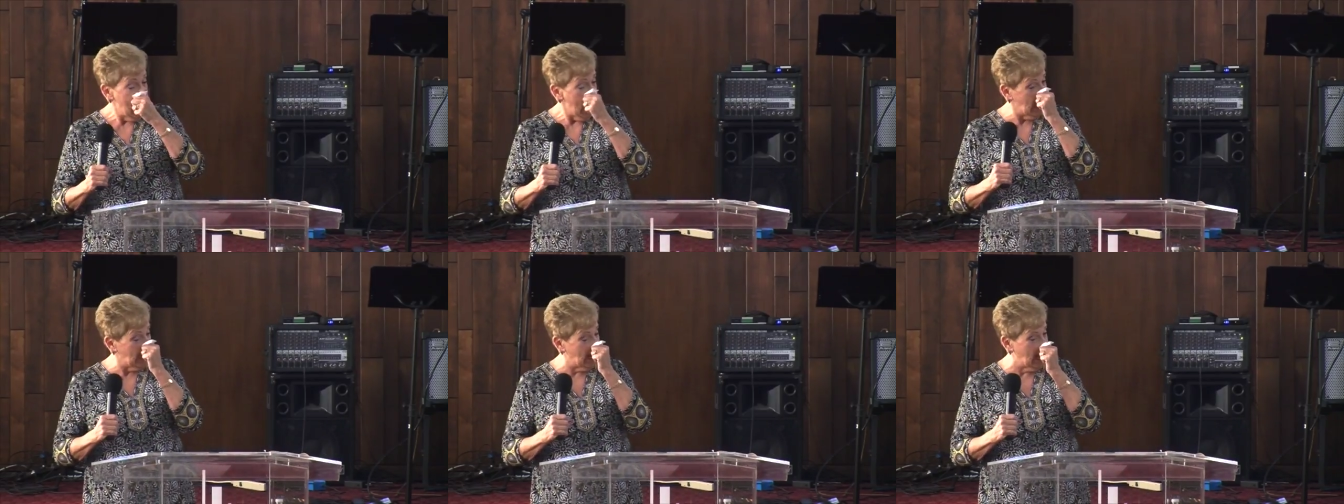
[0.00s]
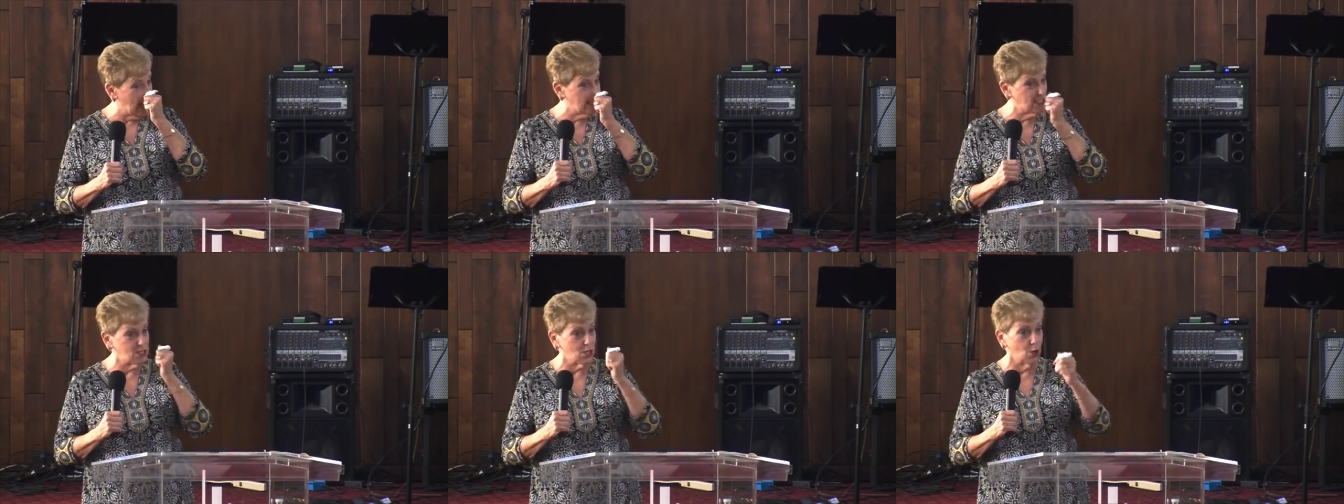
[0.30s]
and
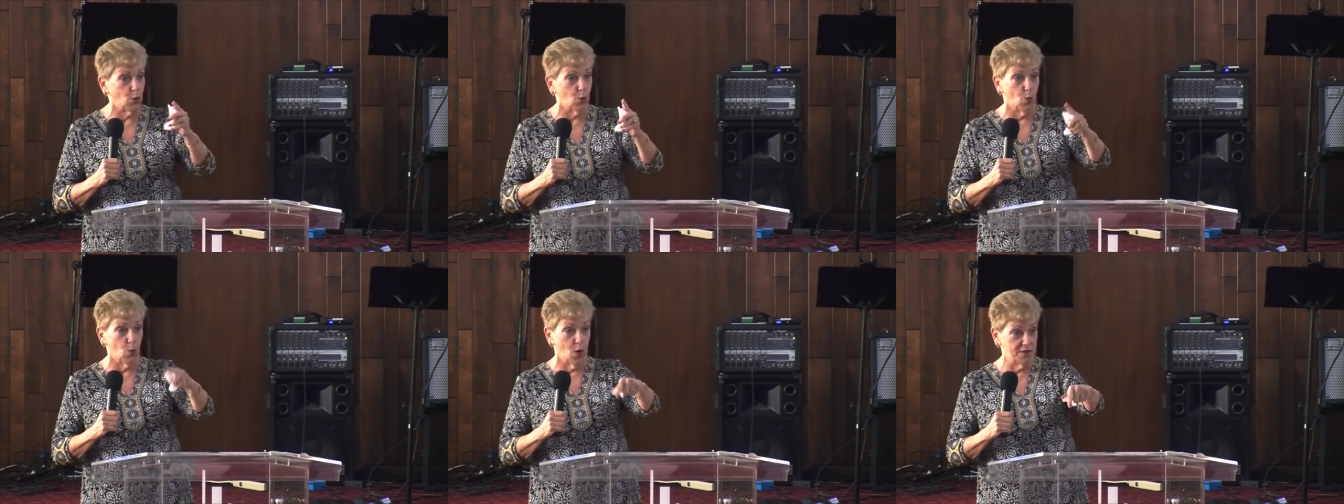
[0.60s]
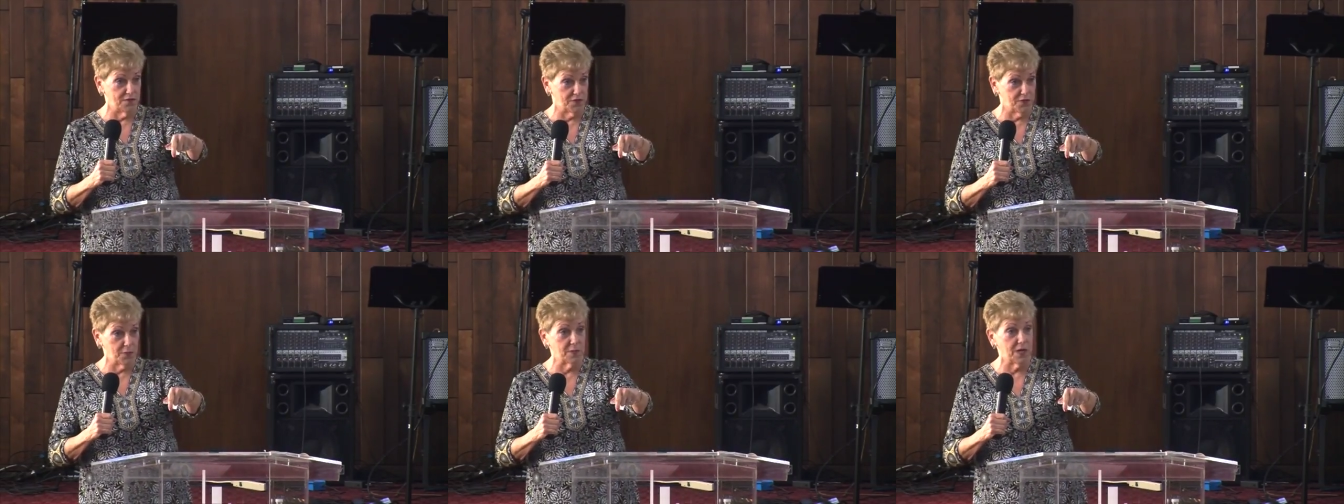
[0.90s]
I took
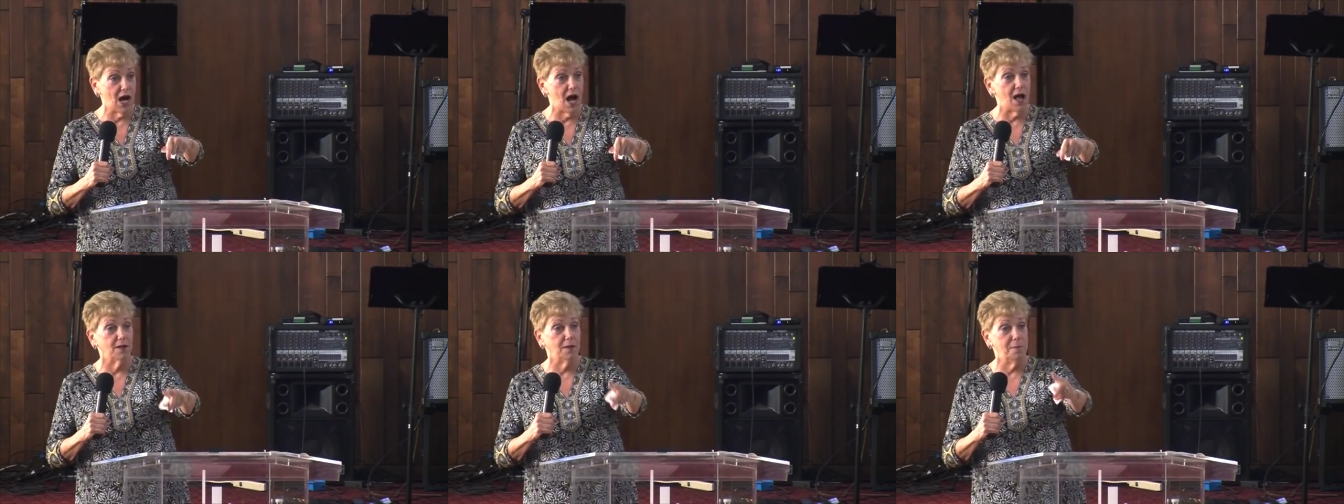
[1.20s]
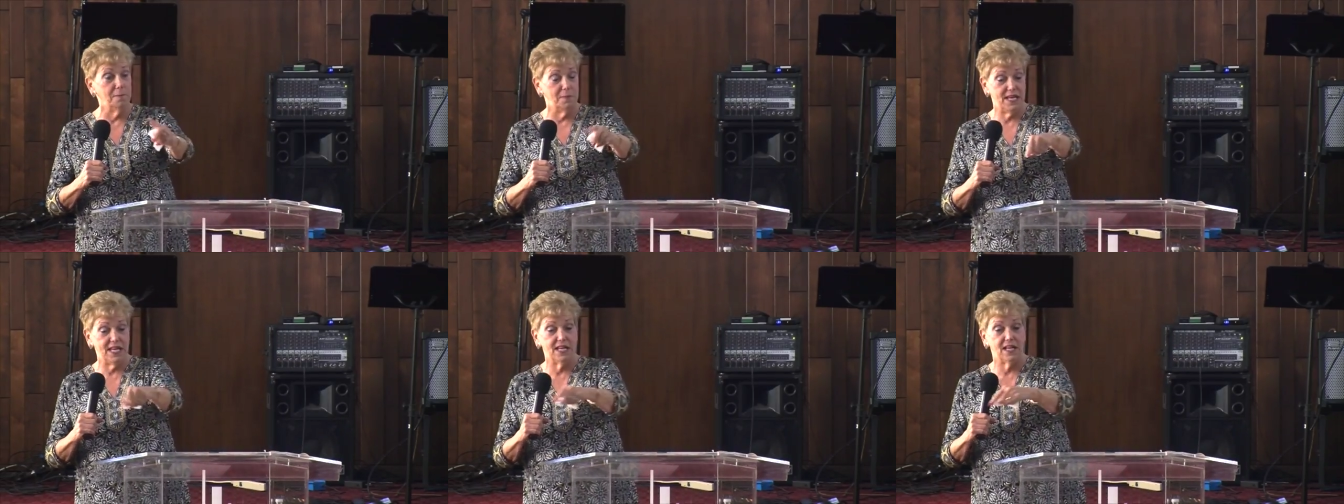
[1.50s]
one from
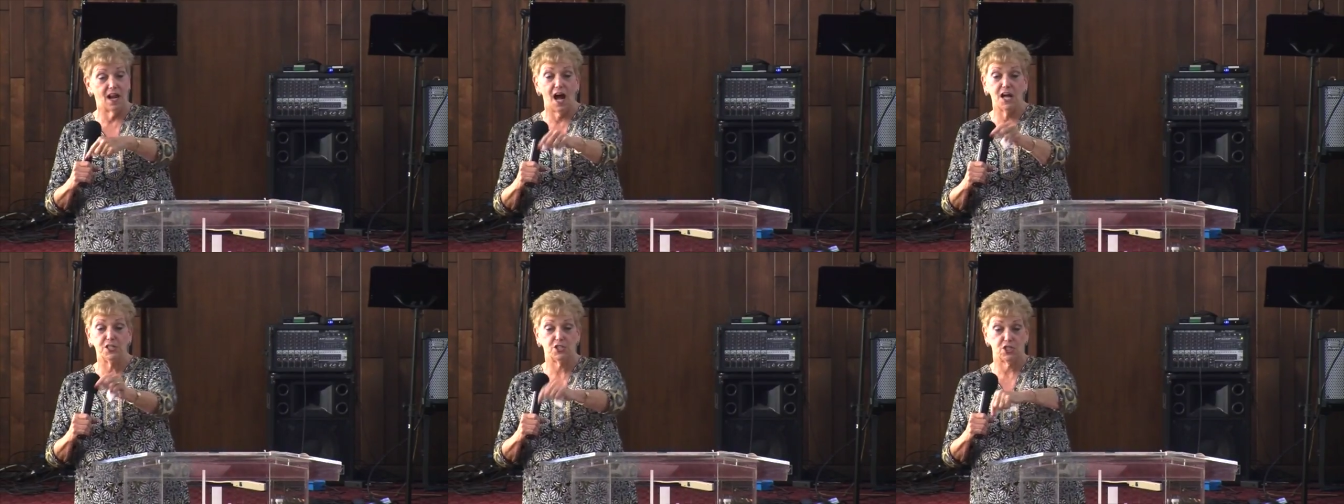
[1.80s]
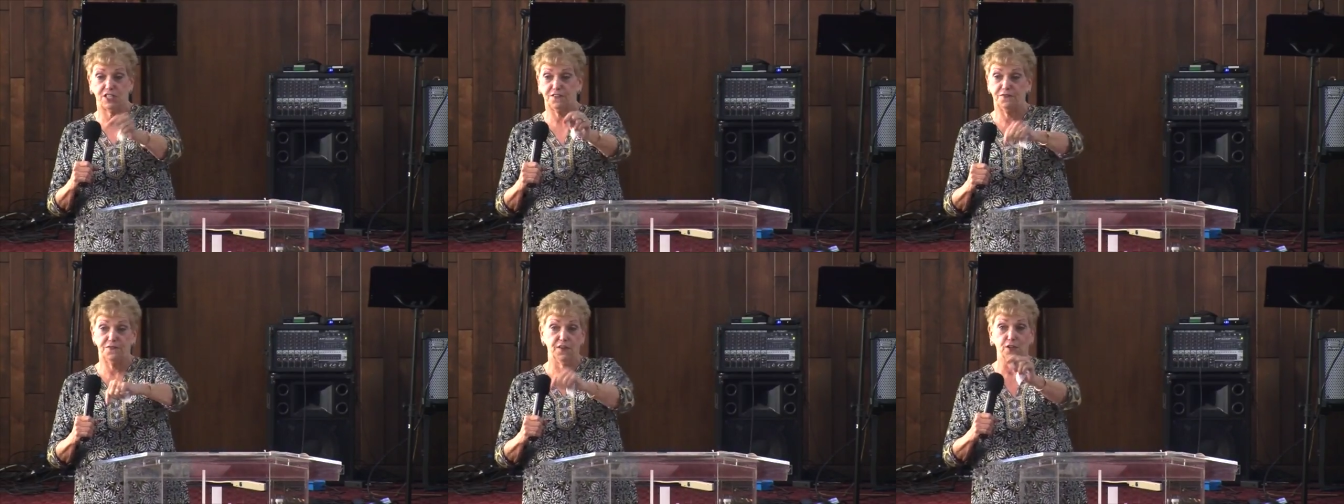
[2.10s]
column B and I
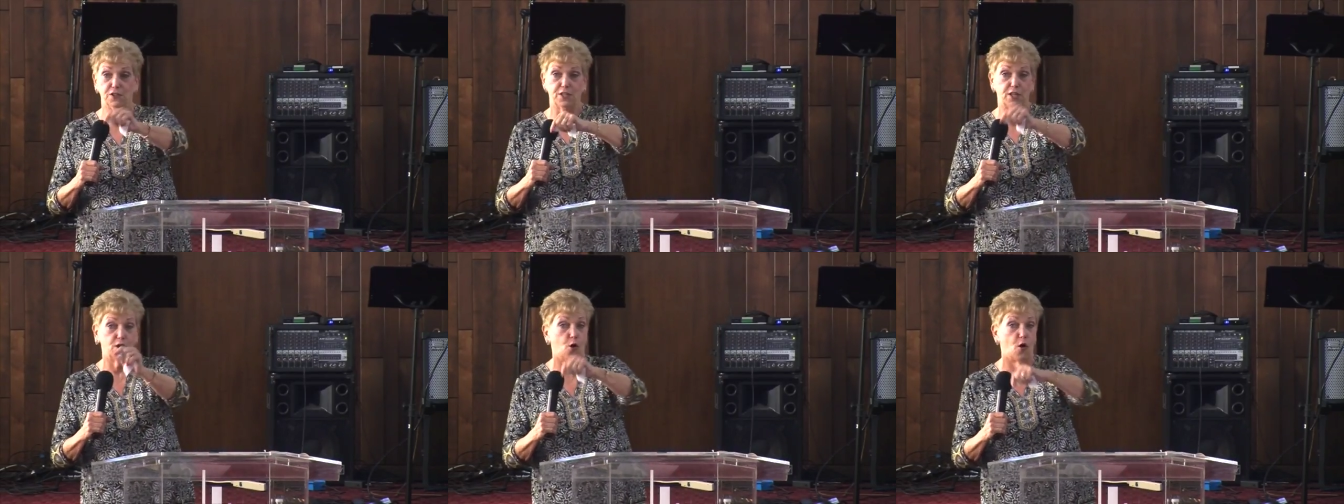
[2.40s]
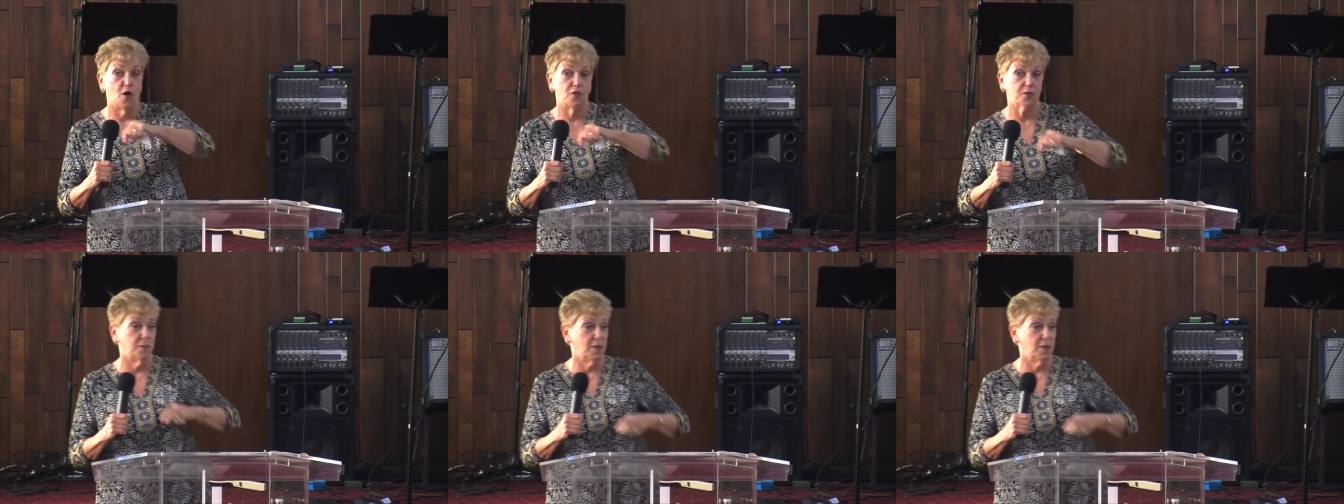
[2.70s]
just filled in all the